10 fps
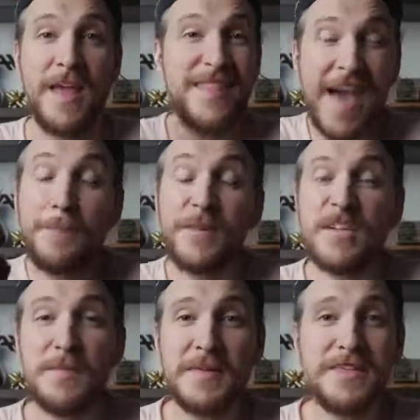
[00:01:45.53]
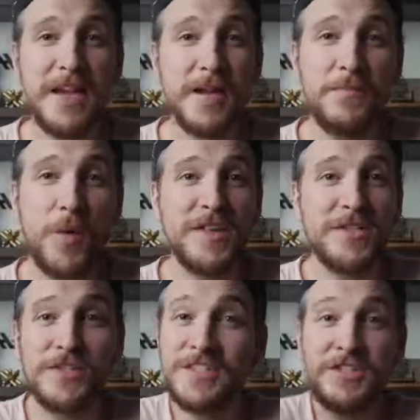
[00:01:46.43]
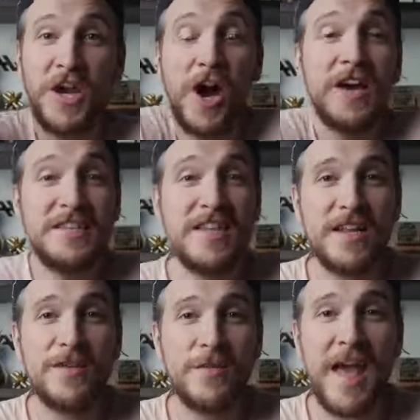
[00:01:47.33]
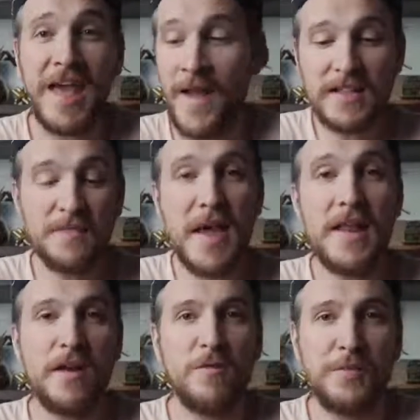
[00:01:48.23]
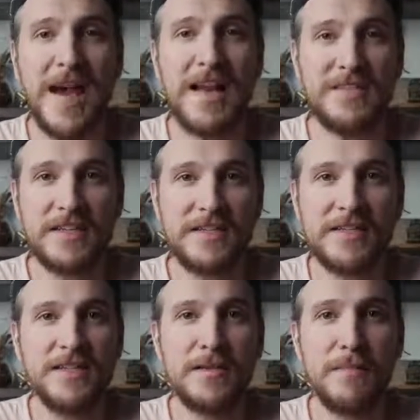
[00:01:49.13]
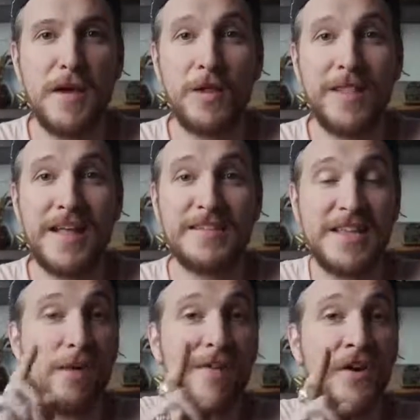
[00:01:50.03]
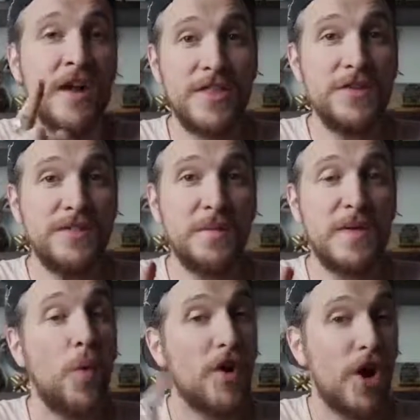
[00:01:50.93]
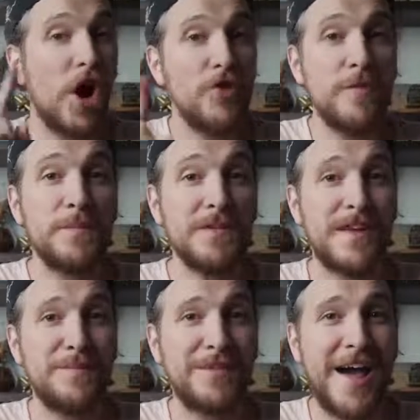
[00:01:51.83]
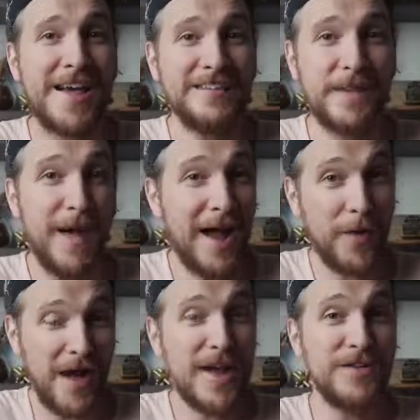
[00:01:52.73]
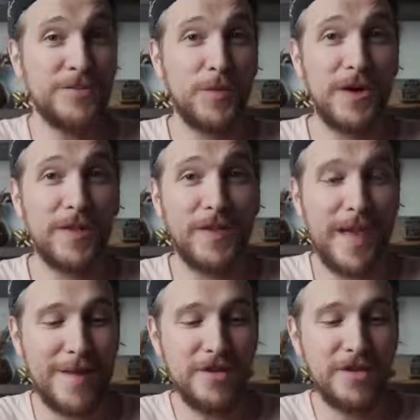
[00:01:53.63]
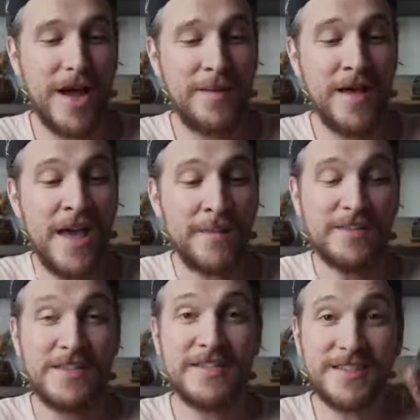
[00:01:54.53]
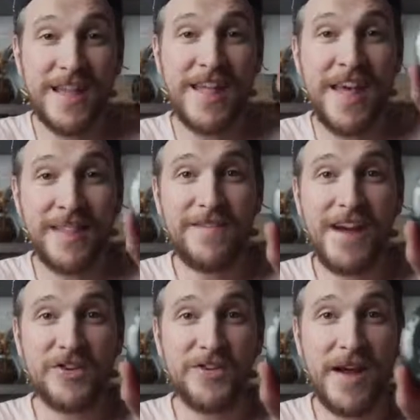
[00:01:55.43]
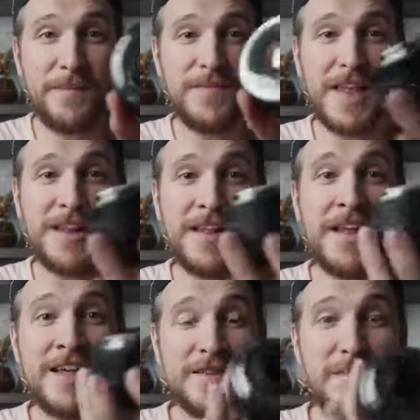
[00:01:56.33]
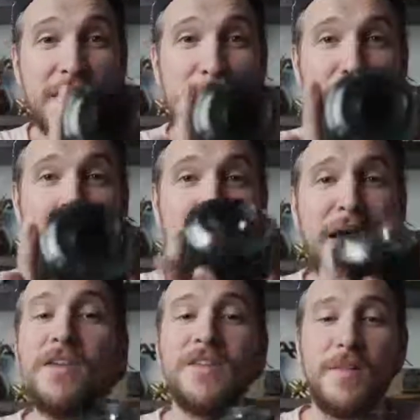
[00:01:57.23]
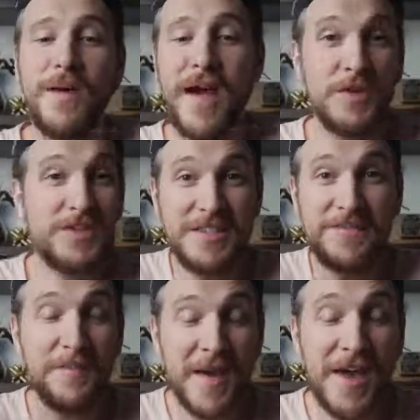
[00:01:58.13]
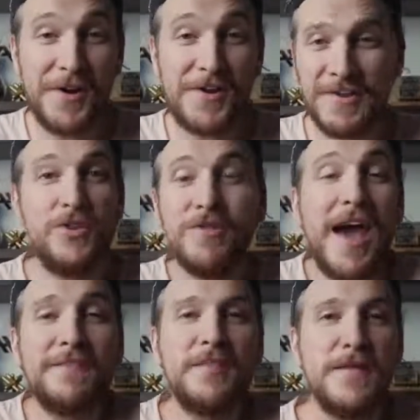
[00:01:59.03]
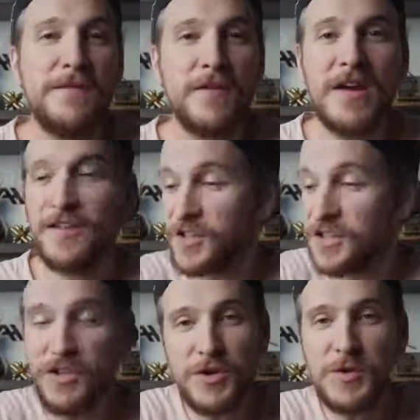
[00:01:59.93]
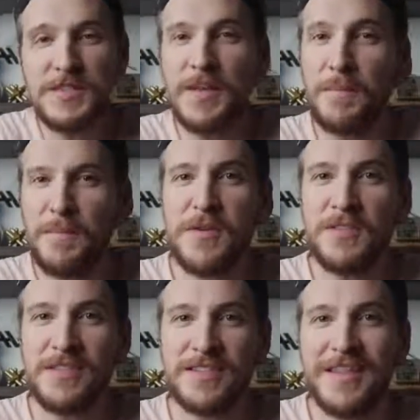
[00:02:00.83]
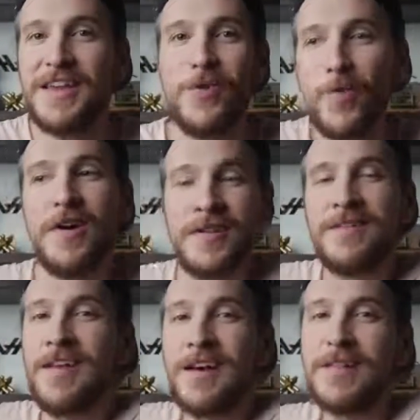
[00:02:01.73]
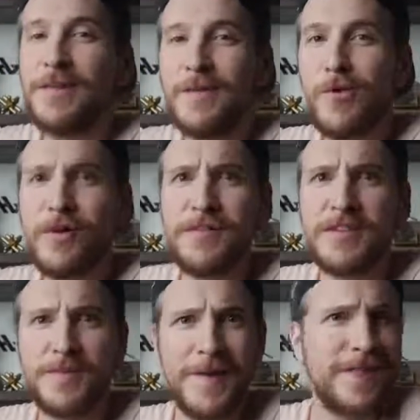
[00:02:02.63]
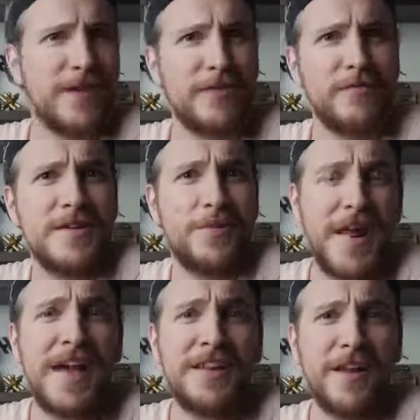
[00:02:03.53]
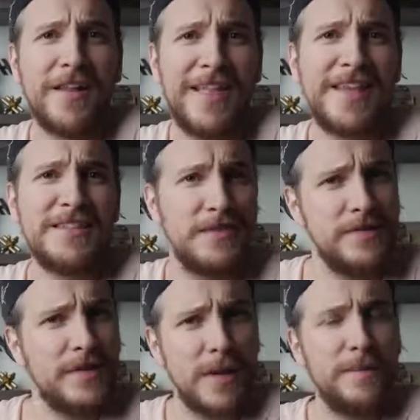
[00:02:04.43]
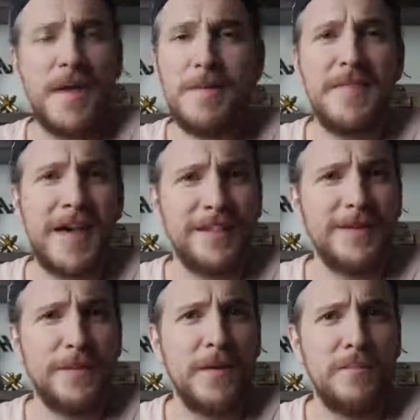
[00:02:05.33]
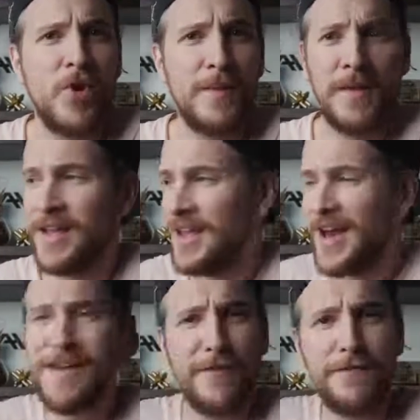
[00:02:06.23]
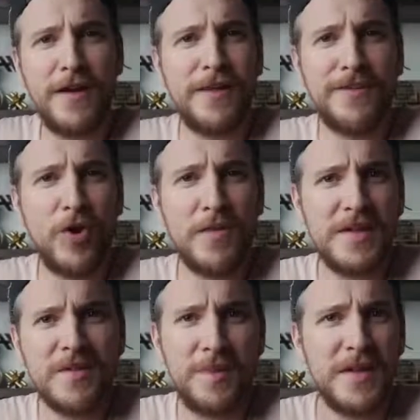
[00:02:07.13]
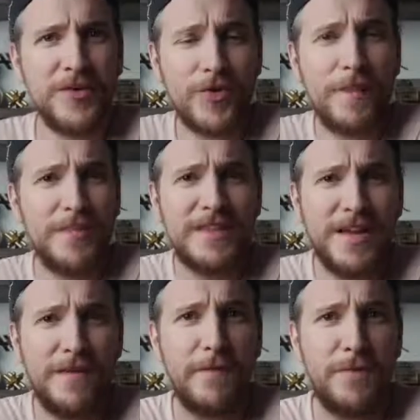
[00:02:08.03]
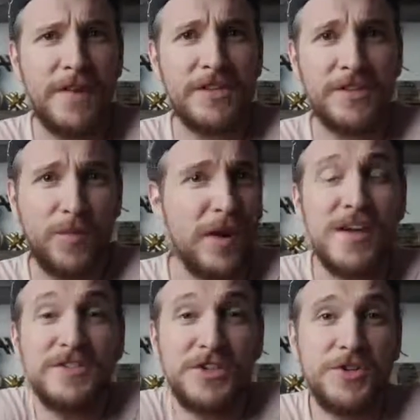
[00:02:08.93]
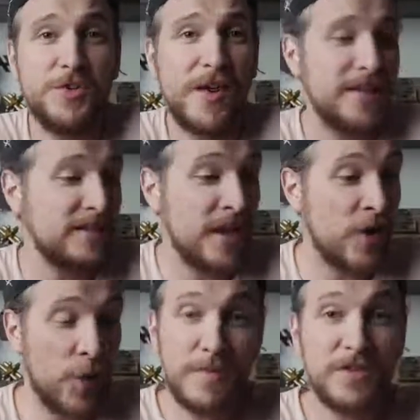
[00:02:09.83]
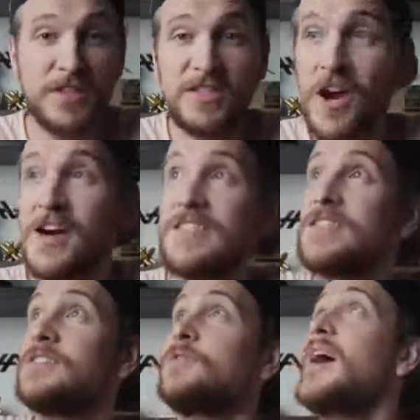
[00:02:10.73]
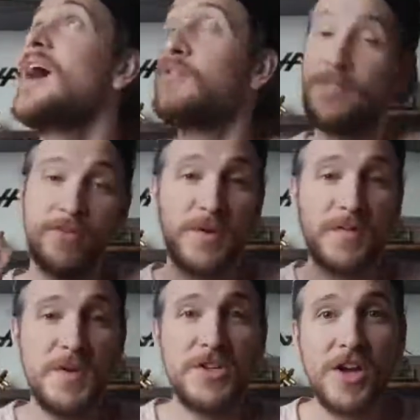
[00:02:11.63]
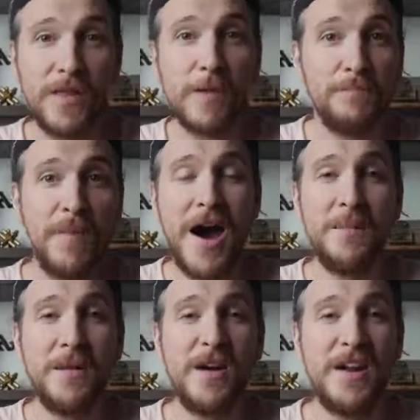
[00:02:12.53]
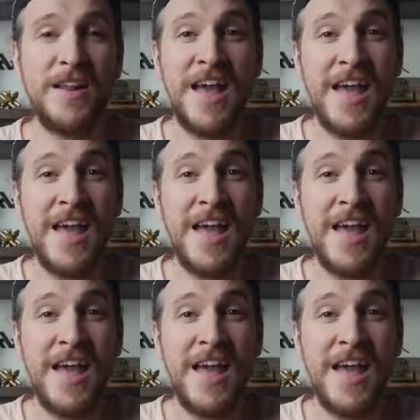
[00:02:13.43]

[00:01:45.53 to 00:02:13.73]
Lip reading: And that brings me to my second point, is just tossing it in your bag. It's made out of plastic. This isn't a metal lens. However, it used to be 100% plastic back when I used to work at the camera shop, but since then, they've actually updated it to make a metal mount on the back, which is even better. You don't have to be afraid to just use and abuse this like you would a more if you spent like $3,000 on a lens. You're gonna baby that a little bit more, but I have a friend that told me his buddy dropped this off a bridge, and when I used to shoot weddings, we would just toss this around, throw it to each other, pop it on,